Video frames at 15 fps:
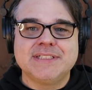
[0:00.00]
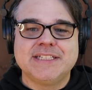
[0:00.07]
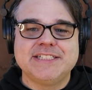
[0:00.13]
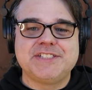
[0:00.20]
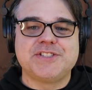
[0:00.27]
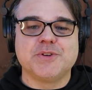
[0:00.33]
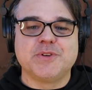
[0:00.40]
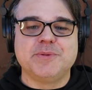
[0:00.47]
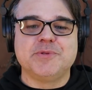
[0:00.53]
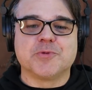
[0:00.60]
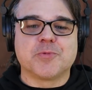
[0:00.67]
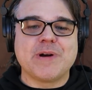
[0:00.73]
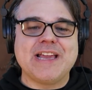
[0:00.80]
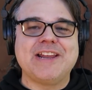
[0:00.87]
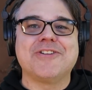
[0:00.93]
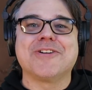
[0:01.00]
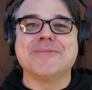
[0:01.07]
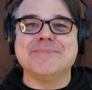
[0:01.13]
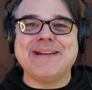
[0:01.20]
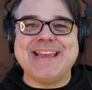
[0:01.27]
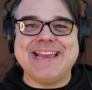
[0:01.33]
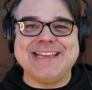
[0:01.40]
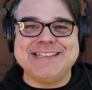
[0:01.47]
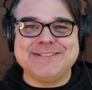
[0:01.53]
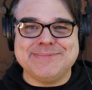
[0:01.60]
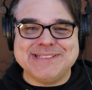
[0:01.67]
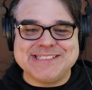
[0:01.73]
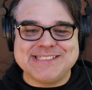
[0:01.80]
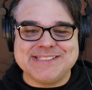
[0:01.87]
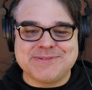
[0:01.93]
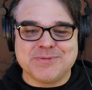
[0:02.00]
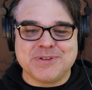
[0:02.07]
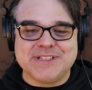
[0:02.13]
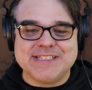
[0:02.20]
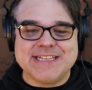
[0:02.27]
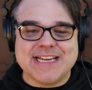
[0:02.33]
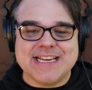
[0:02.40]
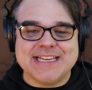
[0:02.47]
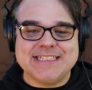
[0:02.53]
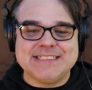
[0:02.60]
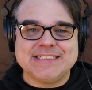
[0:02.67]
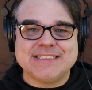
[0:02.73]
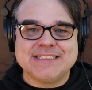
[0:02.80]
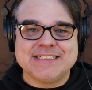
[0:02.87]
He's showing him the red armband. That means he's one of the 9.